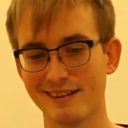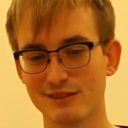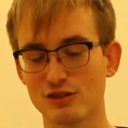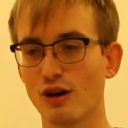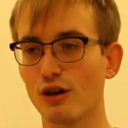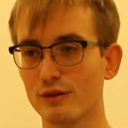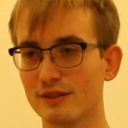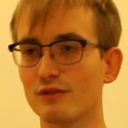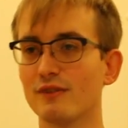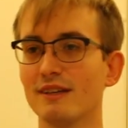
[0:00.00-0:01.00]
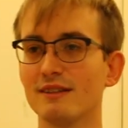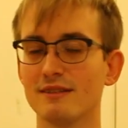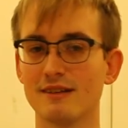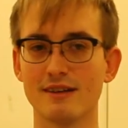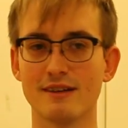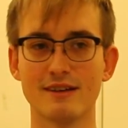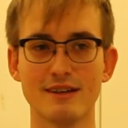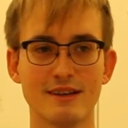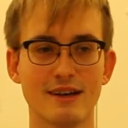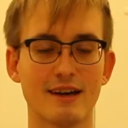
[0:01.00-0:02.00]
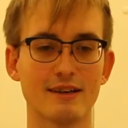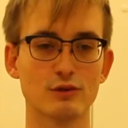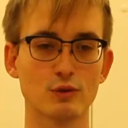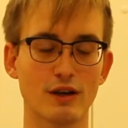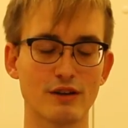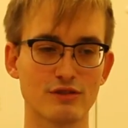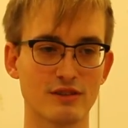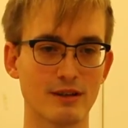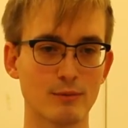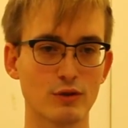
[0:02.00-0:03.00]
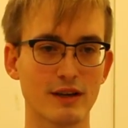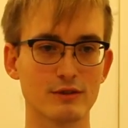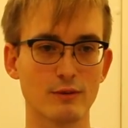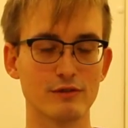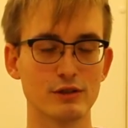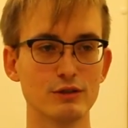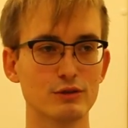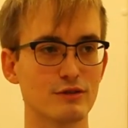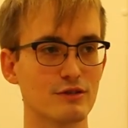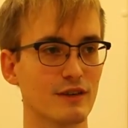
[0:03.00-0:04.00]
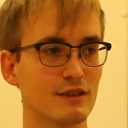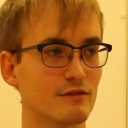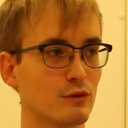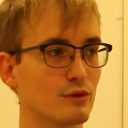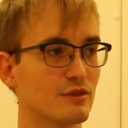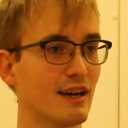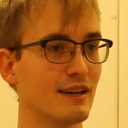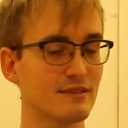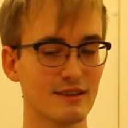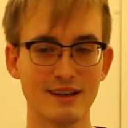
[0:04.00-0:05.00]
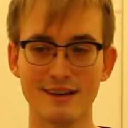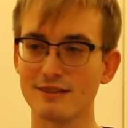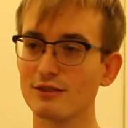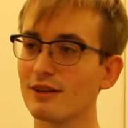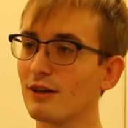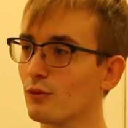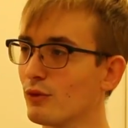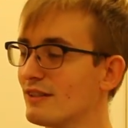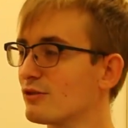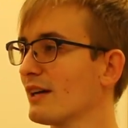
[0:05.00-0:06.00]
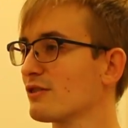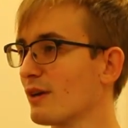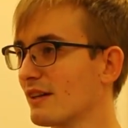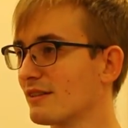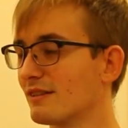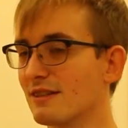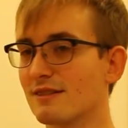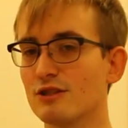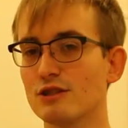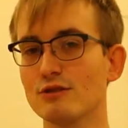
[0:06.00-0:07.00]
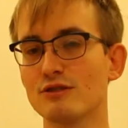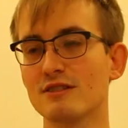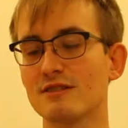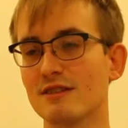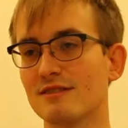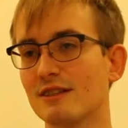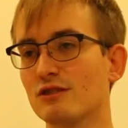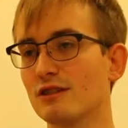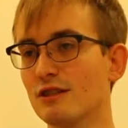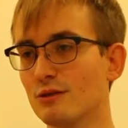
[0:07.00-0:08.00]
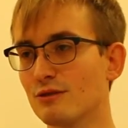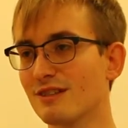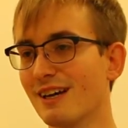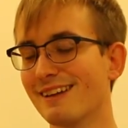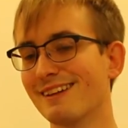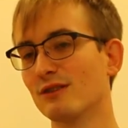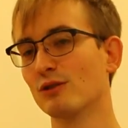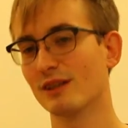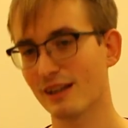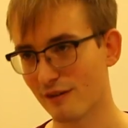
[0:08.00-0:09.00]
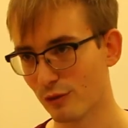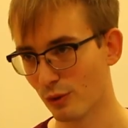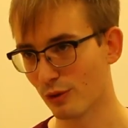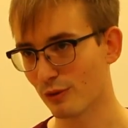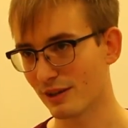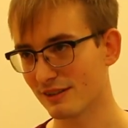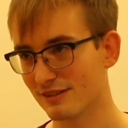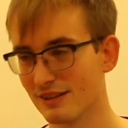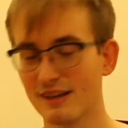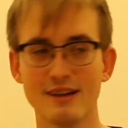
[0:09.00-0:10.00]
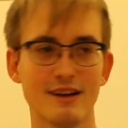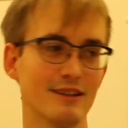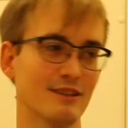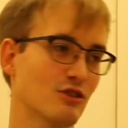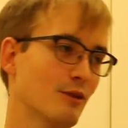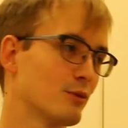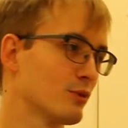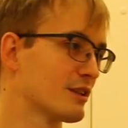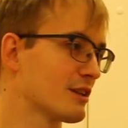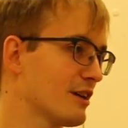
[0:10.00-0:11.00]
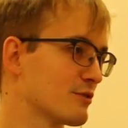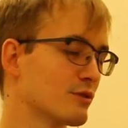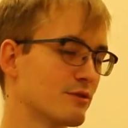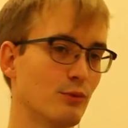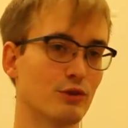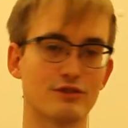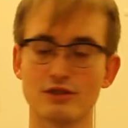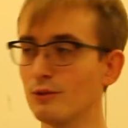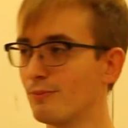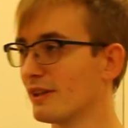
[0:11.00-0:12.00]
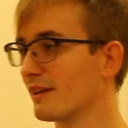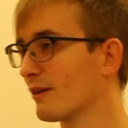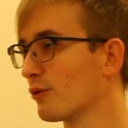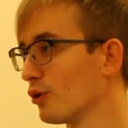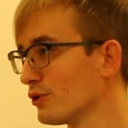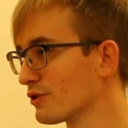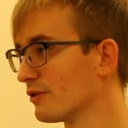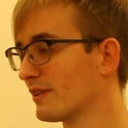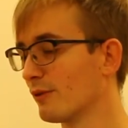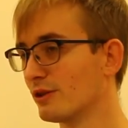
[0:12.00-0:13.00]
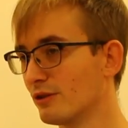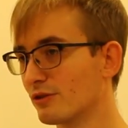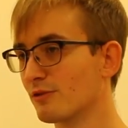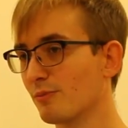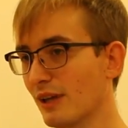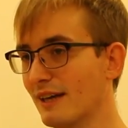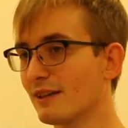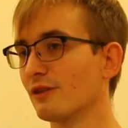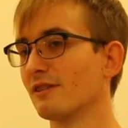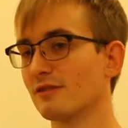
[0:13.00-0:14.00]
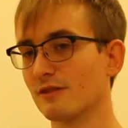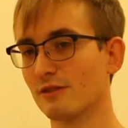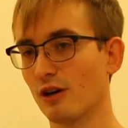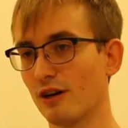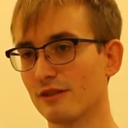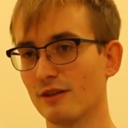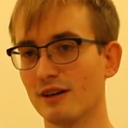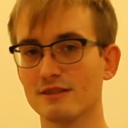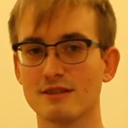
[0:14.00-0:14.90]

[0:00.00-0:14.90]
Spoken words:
Tsar intervened in the to crush the democratic revolutions of 1848. So they resurrected this and used this as an excuse then to declare for war credits. And the German ruling class wasn't more stupid. They were just playing on this card, right?